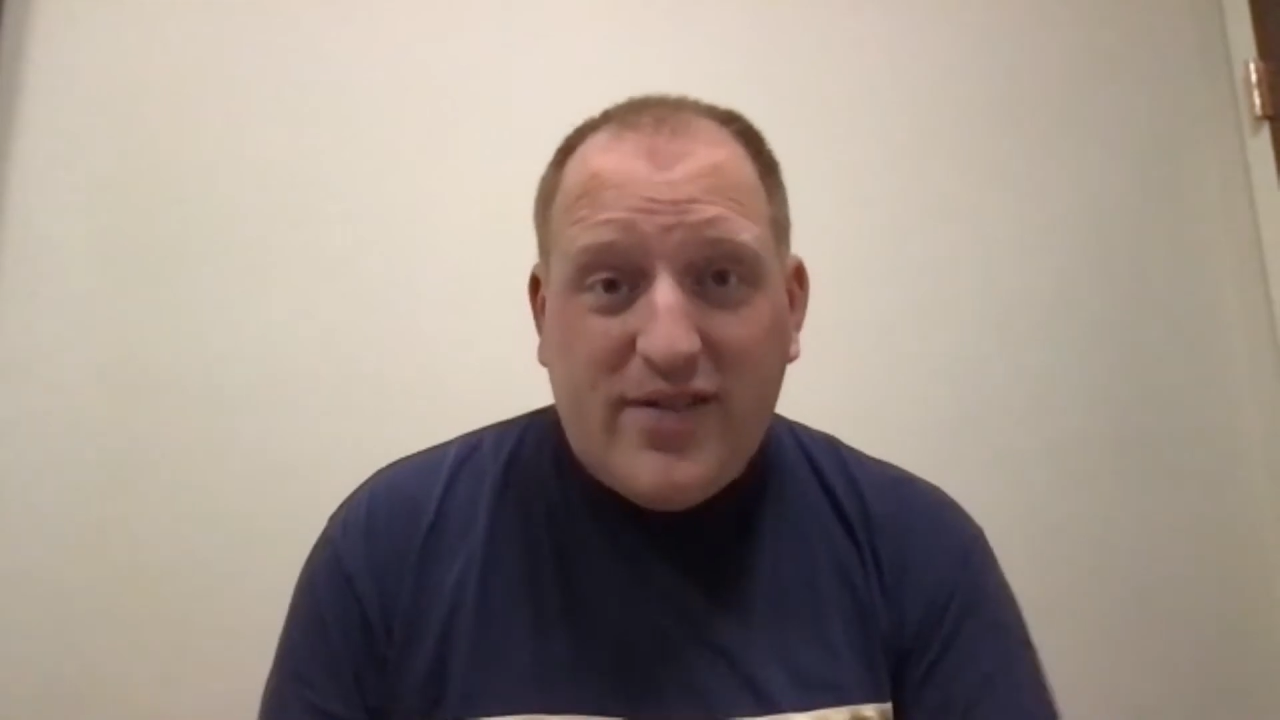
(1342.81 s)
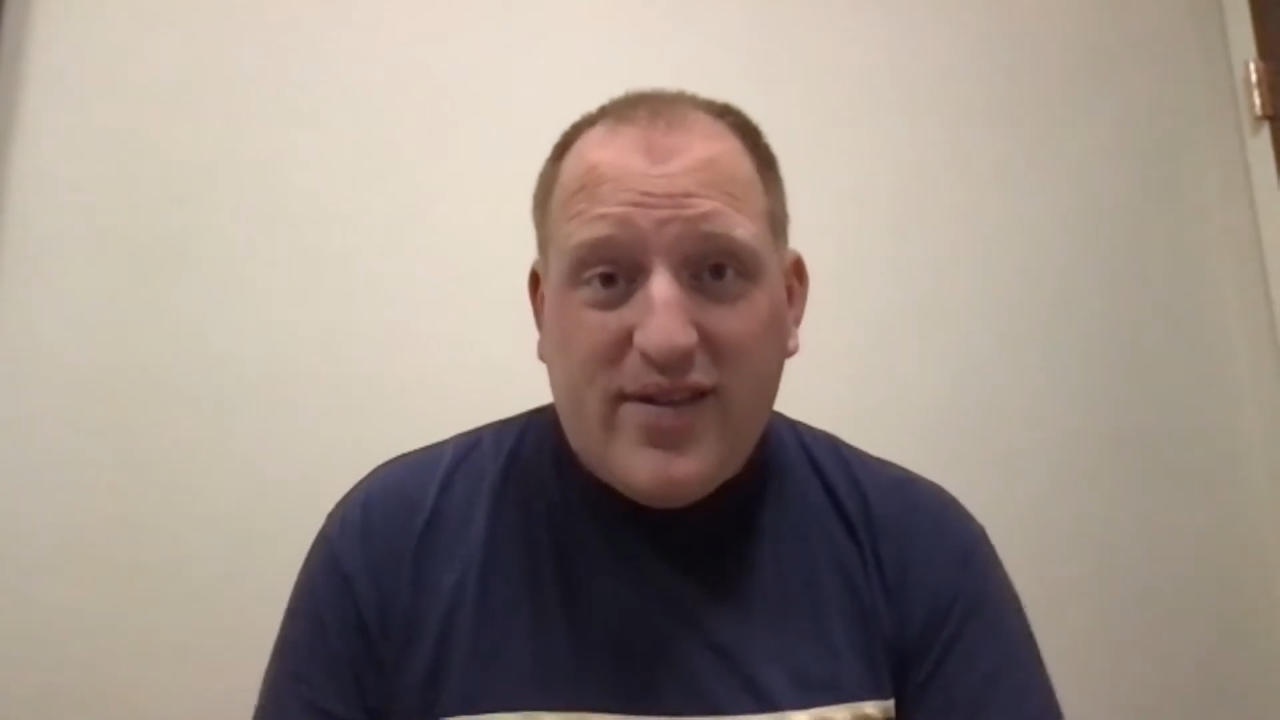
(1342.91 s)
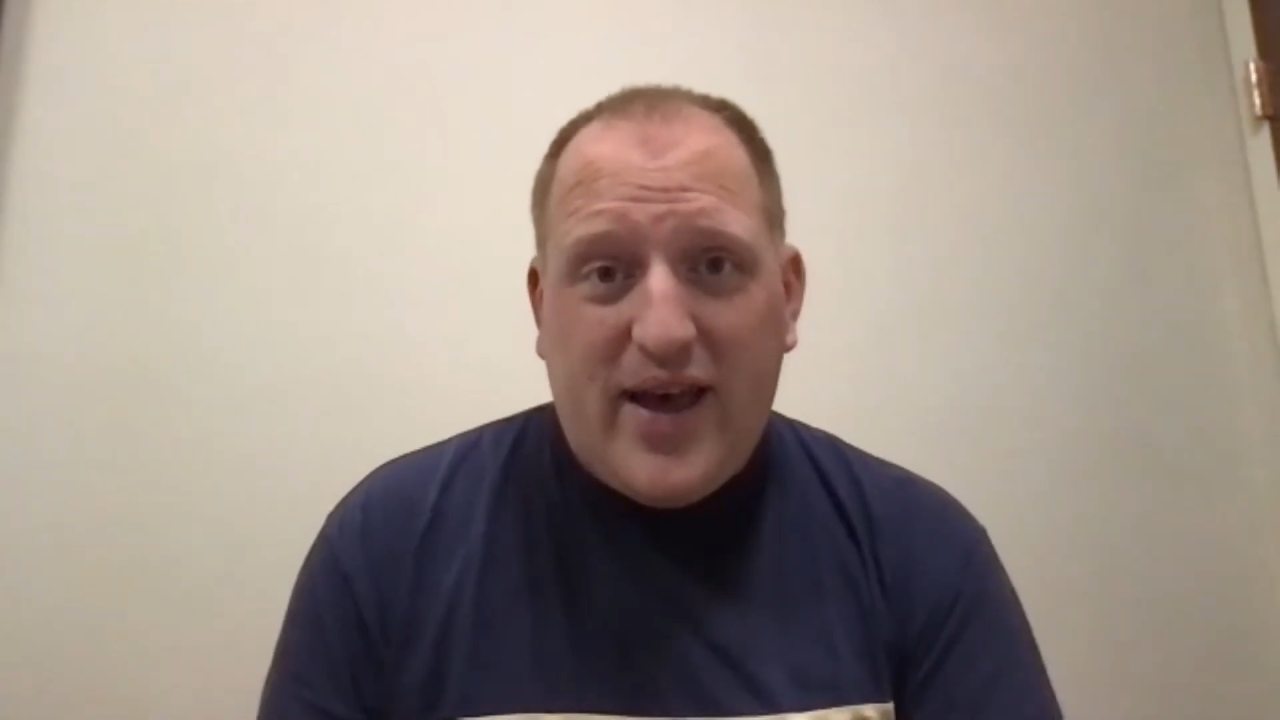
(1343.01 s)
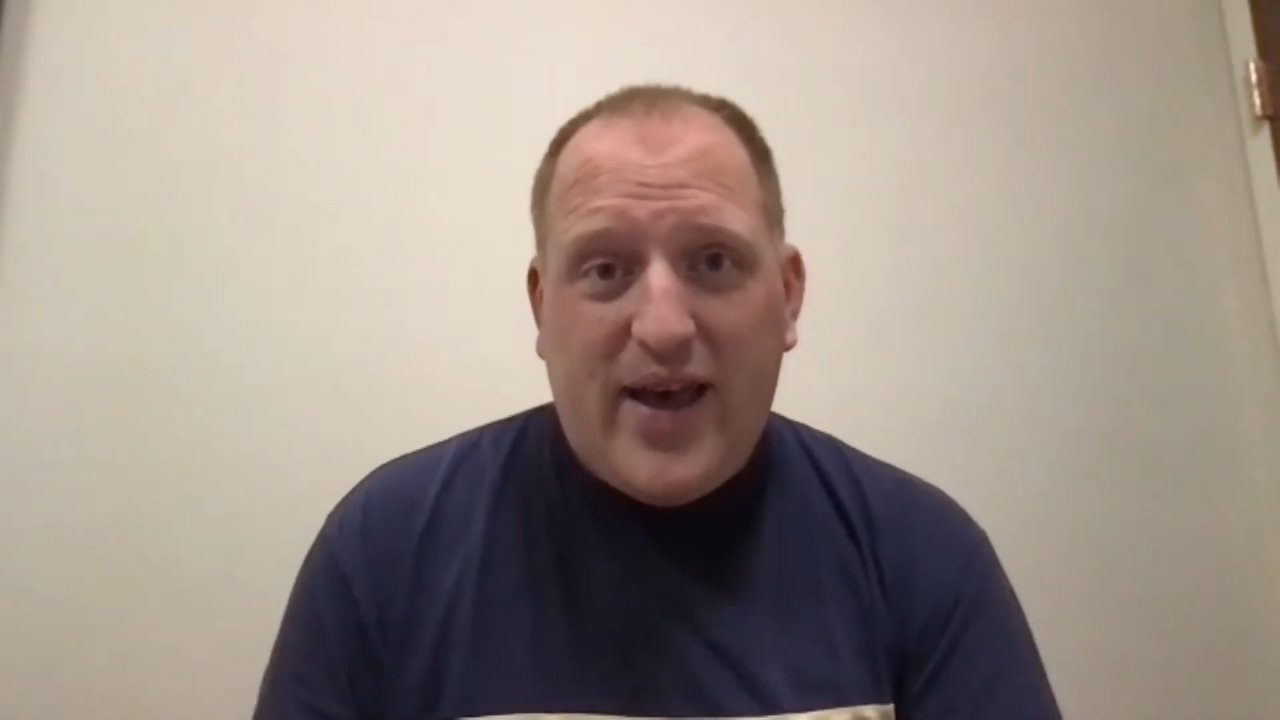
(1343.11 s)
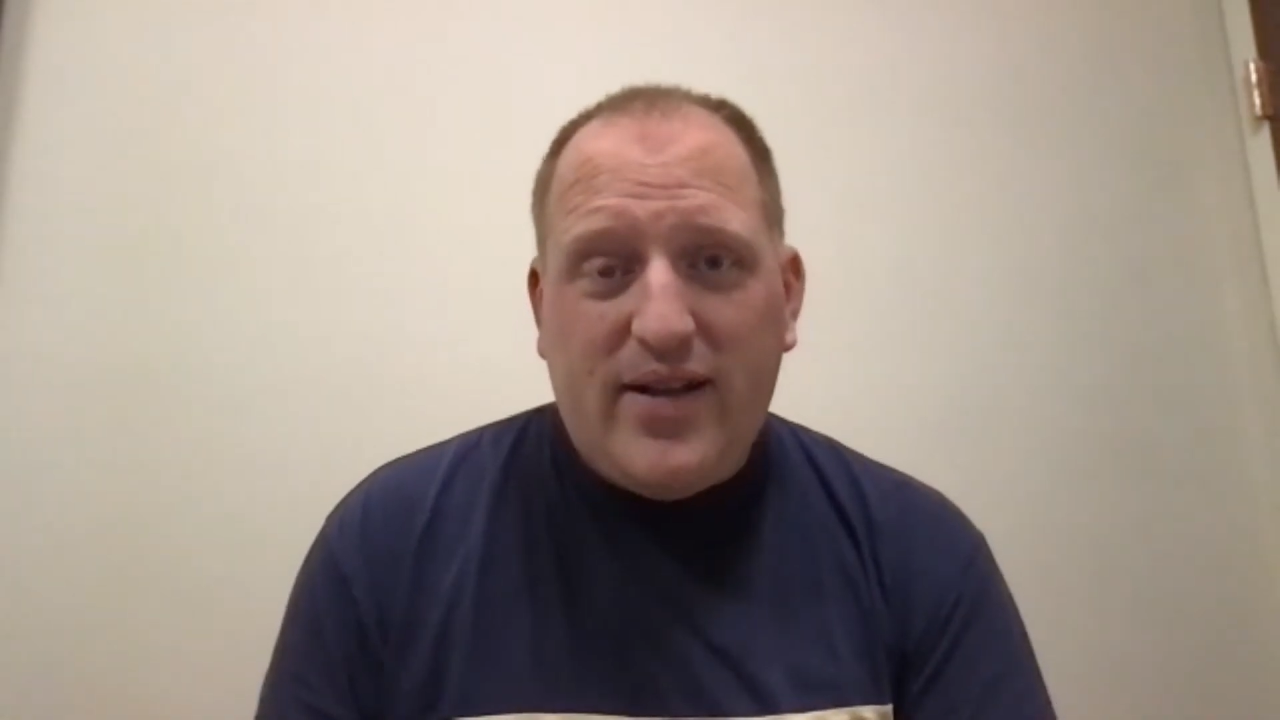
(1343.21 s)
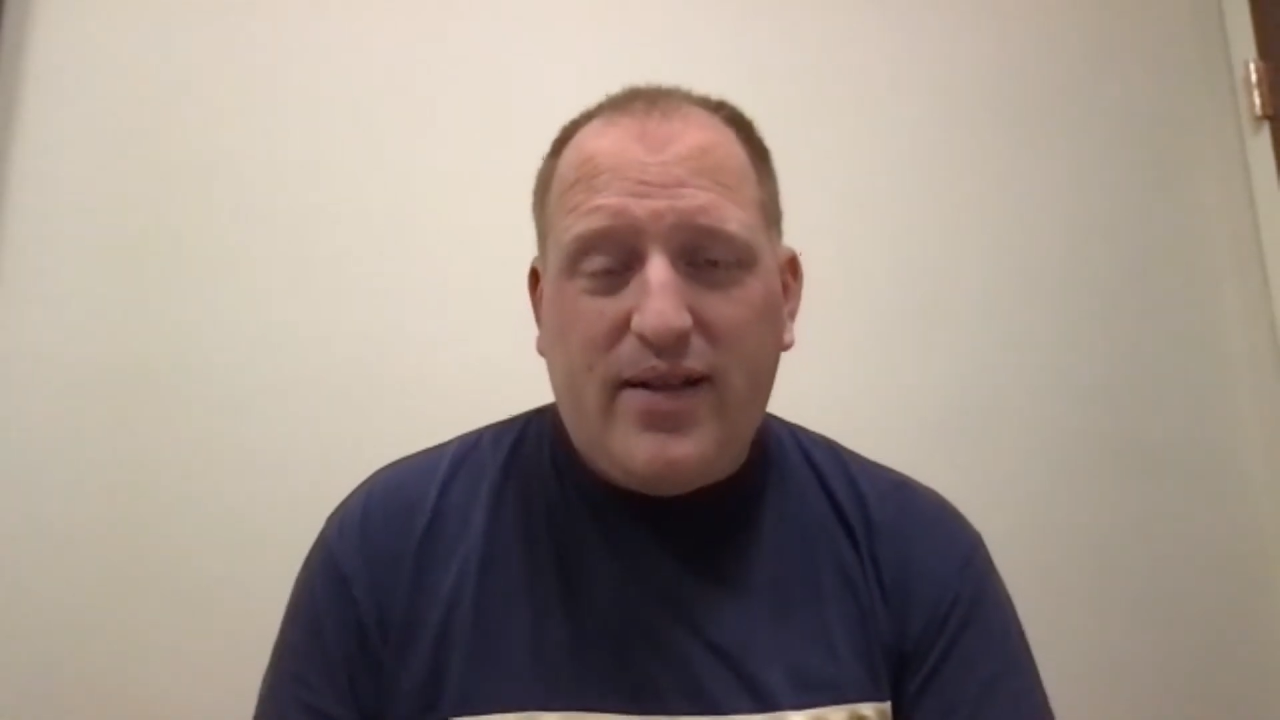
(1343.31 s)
set,